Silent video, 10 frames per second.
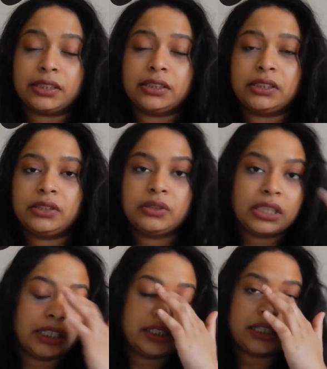a
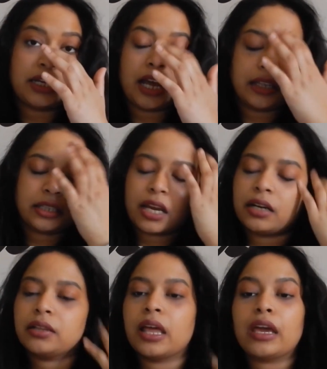student in
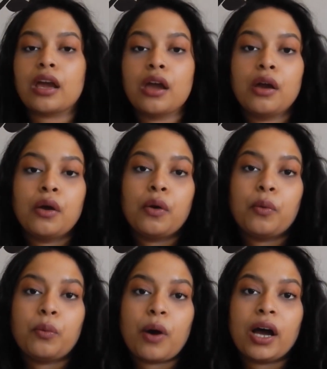healthcare, like
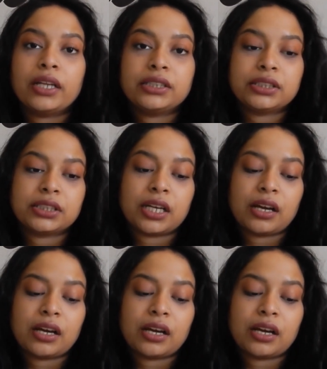what